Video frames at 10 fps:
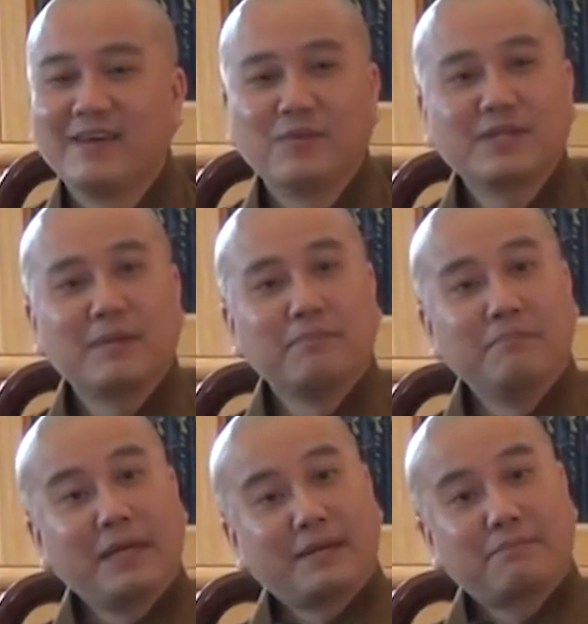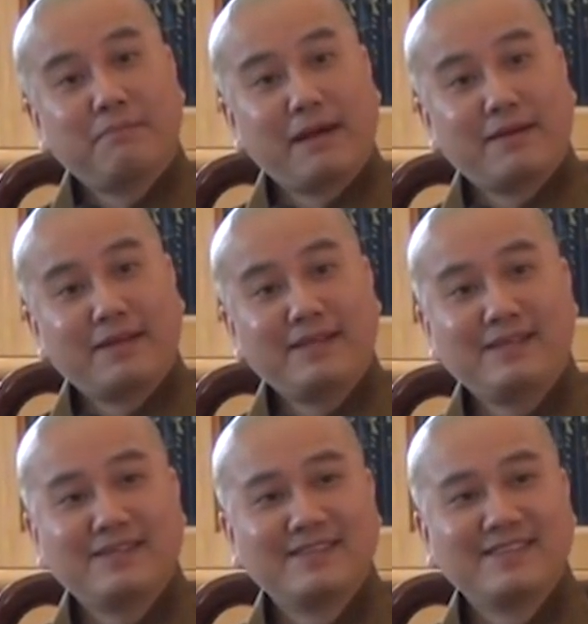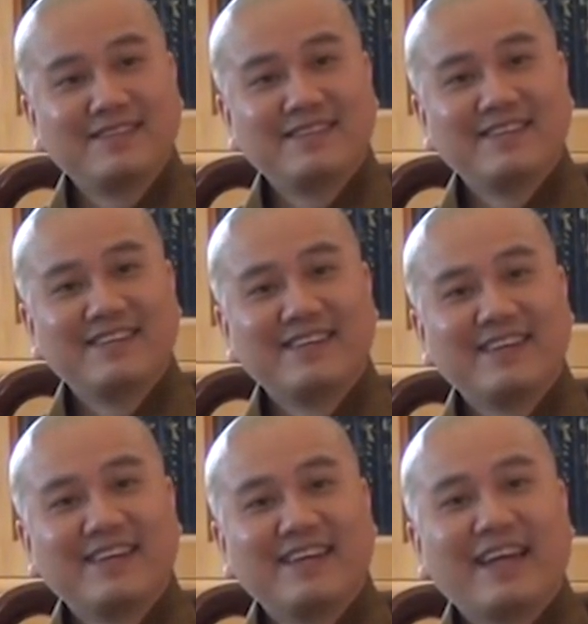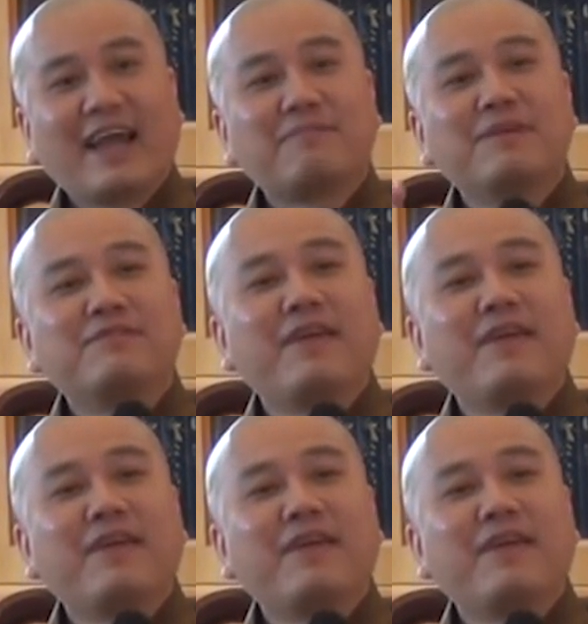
With the big belly, happy